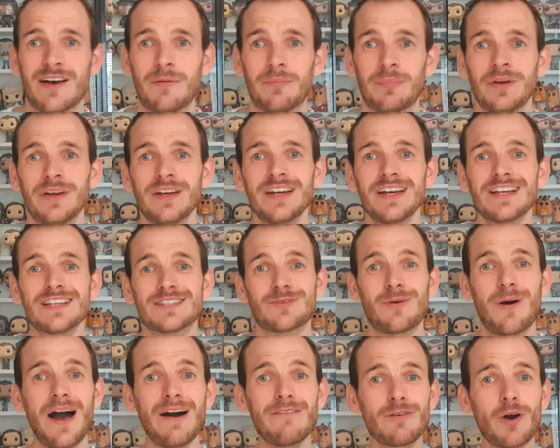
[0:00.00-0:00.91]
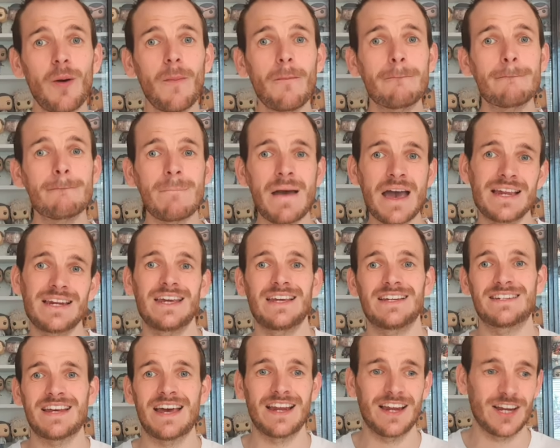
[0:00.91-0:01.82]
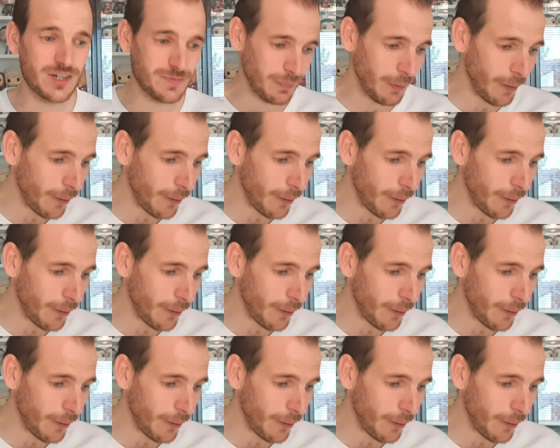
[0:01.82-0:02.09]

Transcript: up. So I haven't got many ten inch